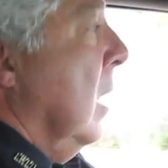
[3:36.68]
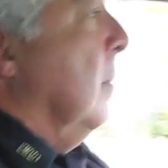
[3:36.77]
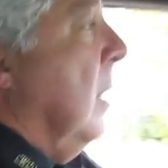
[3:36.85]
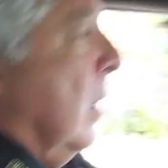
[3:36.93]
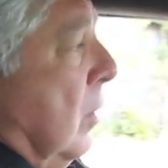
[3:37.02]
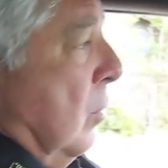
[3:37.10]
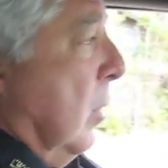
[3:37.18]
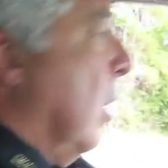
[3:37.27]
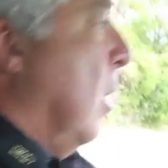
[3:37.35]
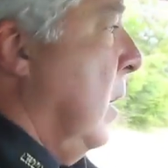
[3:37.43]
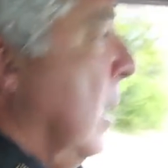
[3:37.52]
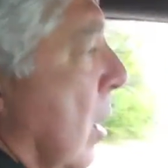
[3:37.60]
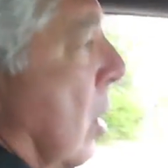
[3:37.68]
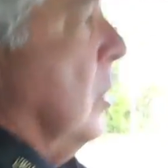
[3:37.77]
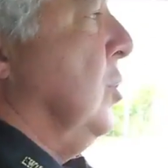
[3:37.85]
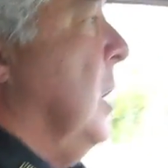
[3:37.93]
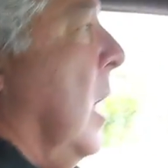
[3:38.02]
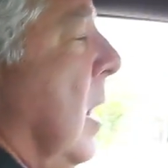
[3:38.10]
But regarding our
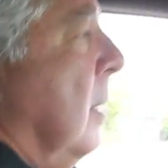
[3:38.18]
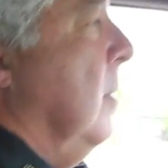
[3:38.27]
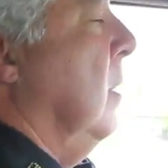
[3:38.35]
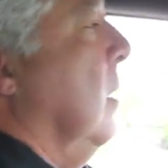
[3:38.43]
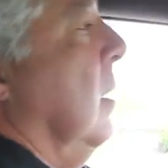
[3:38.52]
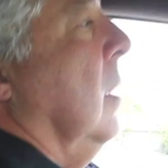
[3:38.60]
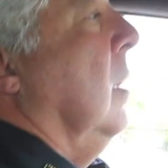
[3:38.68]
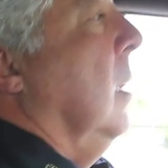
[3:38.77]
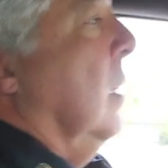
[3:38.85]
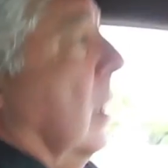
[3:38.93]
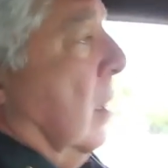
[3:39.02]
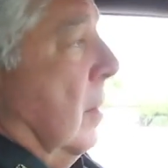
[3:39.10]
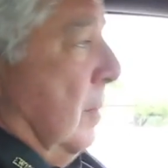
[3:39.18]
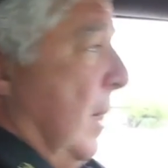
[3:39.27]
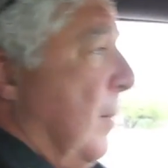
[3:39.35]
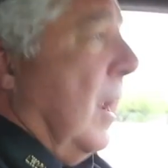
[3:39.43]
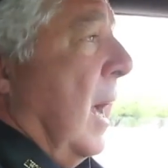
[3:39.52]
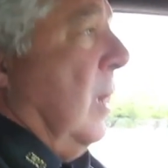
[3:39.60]
job,
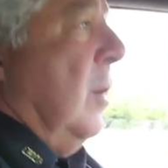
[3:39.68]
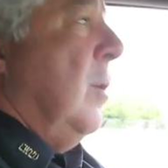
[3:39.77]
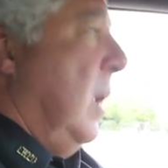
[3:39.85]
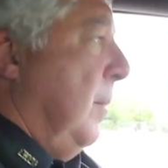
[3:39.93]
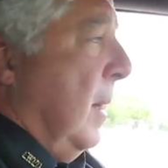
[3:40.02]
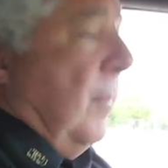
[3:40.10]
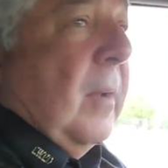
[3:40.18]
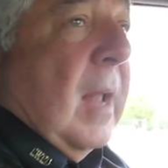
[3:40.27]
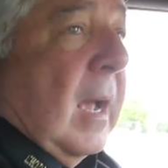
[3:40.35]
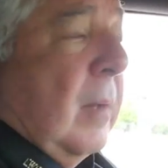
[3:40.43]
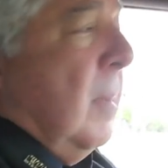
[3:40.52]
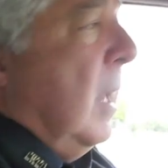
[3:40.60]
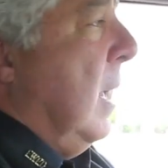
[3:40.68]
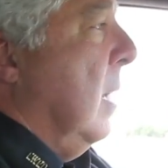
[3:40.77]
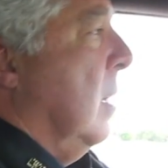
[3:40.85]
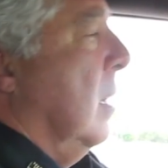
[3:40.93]
people like you need people like me,